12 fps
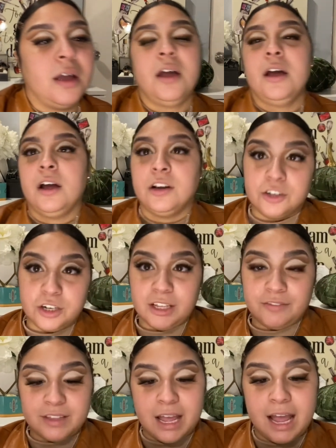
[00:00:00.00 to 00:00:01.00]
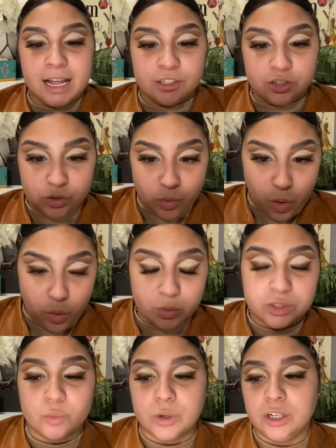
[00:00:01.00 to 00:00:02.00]
underneath the eyes, you
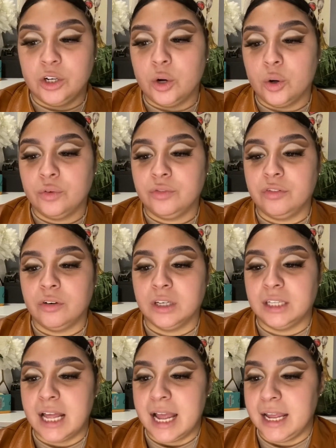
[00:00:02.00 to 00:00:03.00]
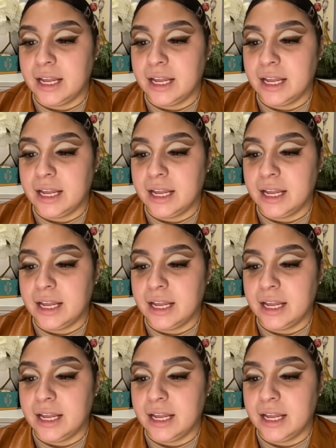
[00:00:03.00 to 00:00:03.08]
always wanna go for like